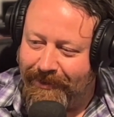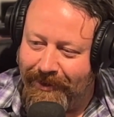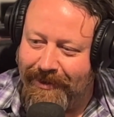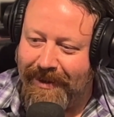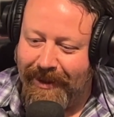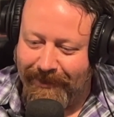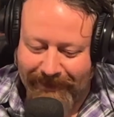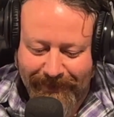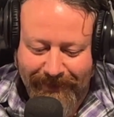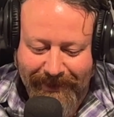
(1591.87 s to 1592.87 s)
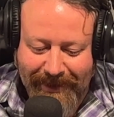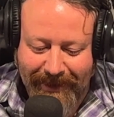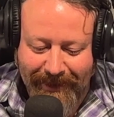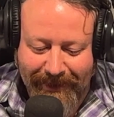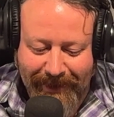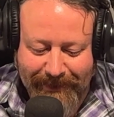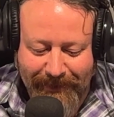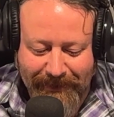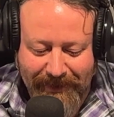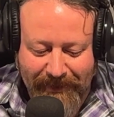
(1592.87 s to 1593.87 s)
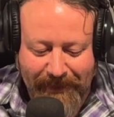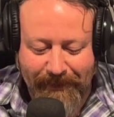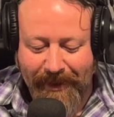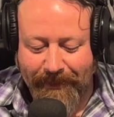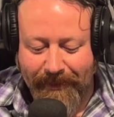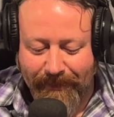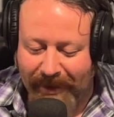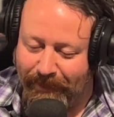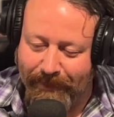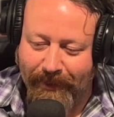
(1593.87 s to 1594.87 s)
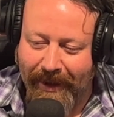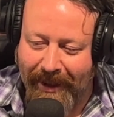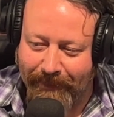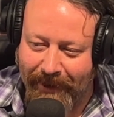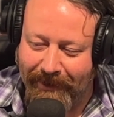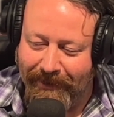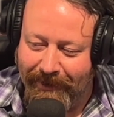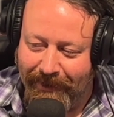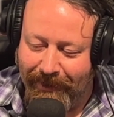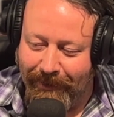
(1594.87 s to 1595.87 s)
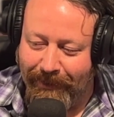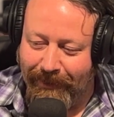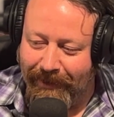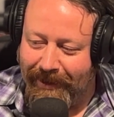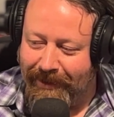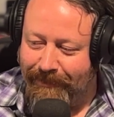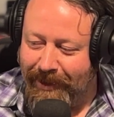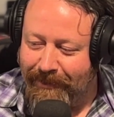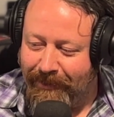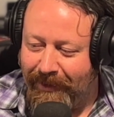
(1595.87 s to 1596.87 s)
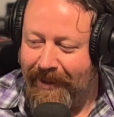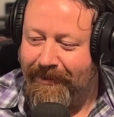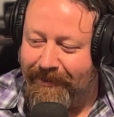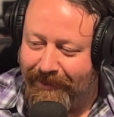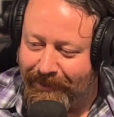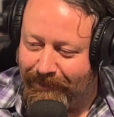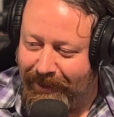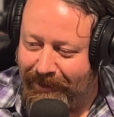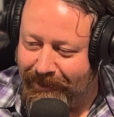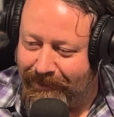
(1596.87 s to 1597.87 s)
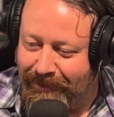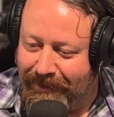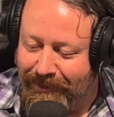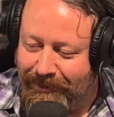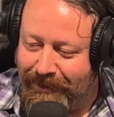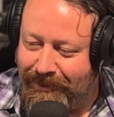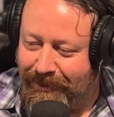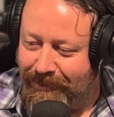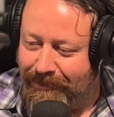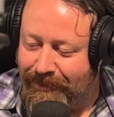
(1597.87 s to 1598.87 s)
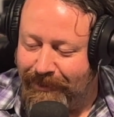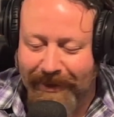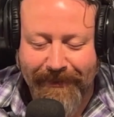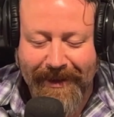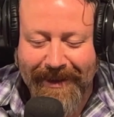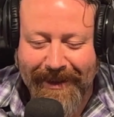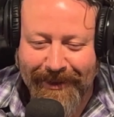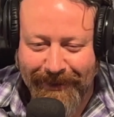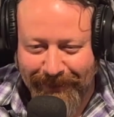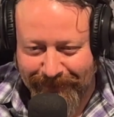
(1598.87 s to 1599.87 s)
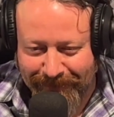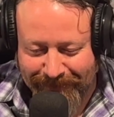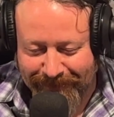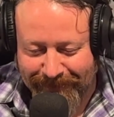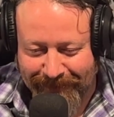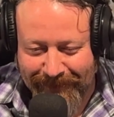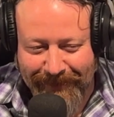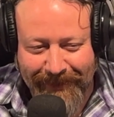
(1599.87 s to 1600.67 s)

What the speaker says: good sounds that we can send into the cosmos and maybe make people happy or make them think a little bit or just, do whatever they need to do to